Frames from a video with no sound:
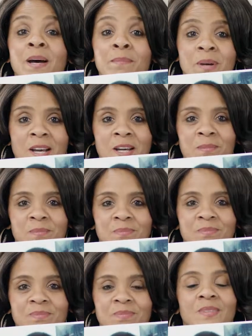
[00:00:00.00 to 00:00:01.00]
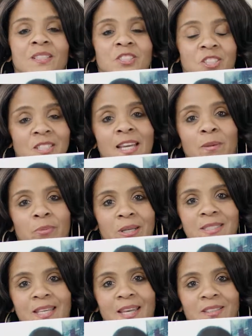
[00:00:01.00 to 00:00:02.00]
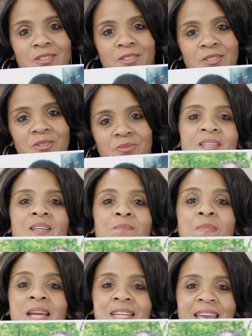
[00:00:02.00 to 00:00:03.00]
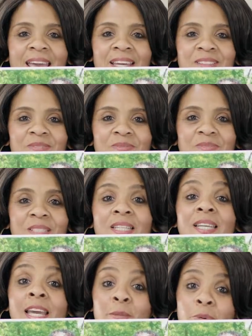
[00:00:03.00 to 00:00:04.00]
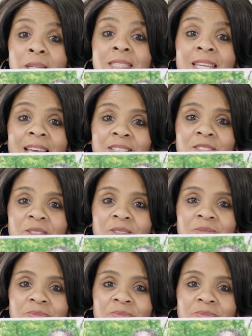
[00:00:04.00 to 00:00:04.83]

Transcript: mom, she had breast cancer. My dad, he had breast cancer